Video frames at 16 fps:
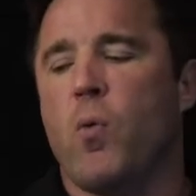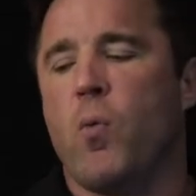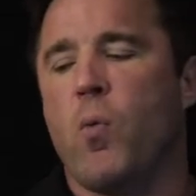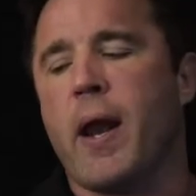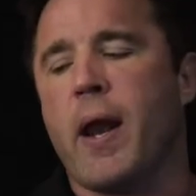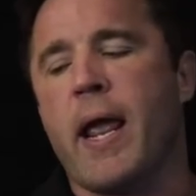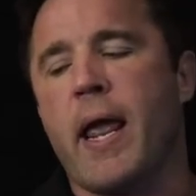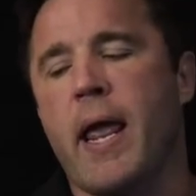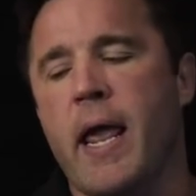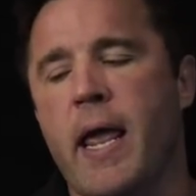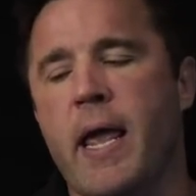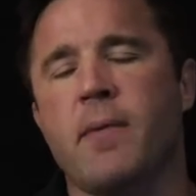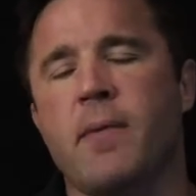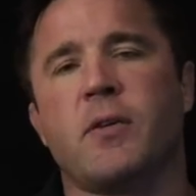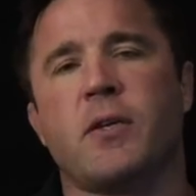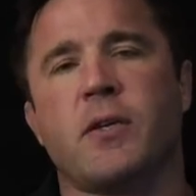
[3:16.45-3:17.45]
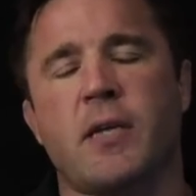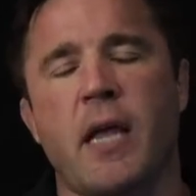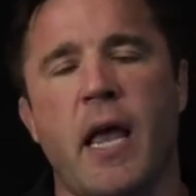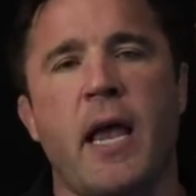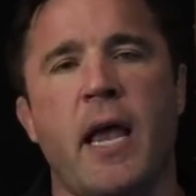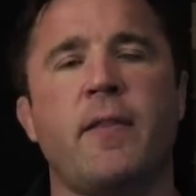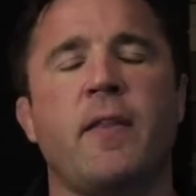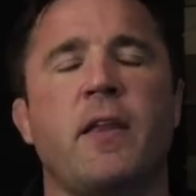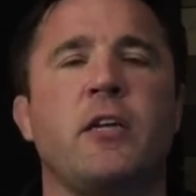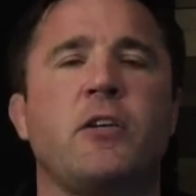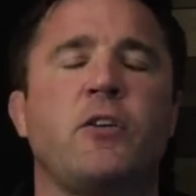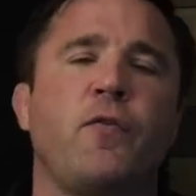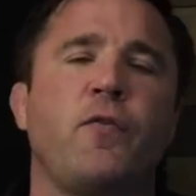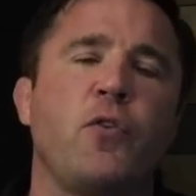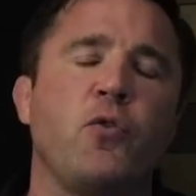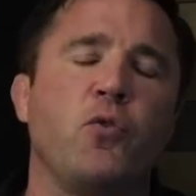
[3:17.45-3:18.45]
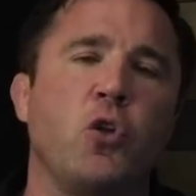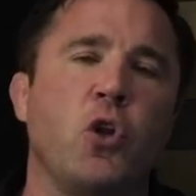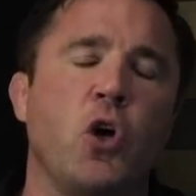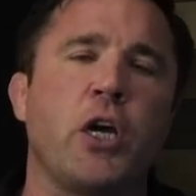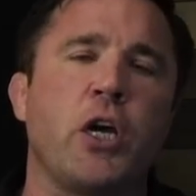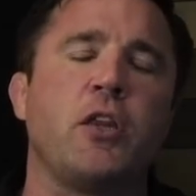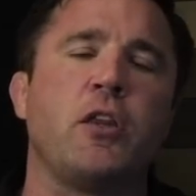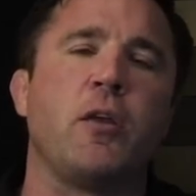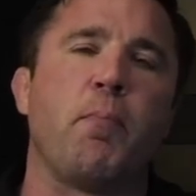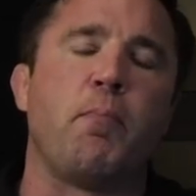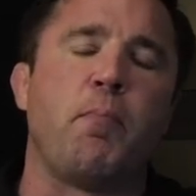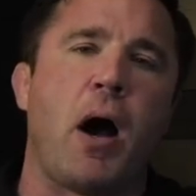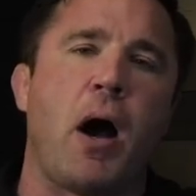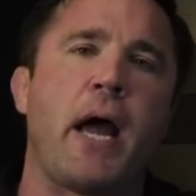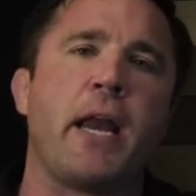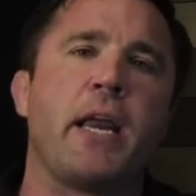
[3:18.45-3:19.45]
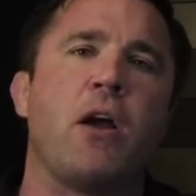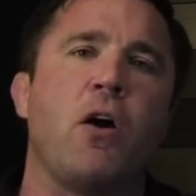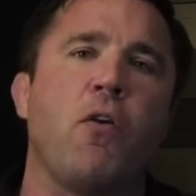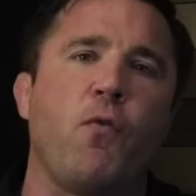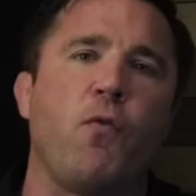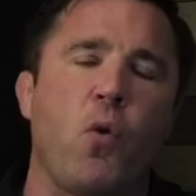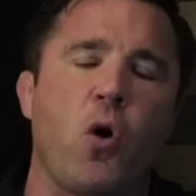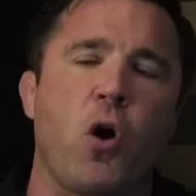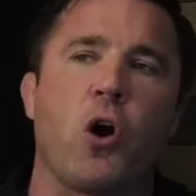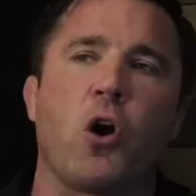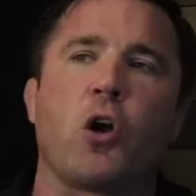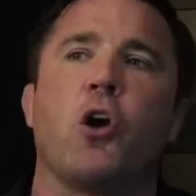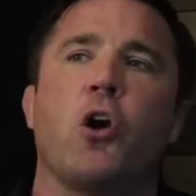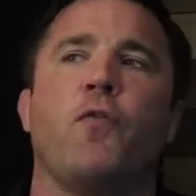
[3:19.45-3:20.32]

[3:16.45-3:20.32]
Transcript: What I am saying that is if you look at the body of work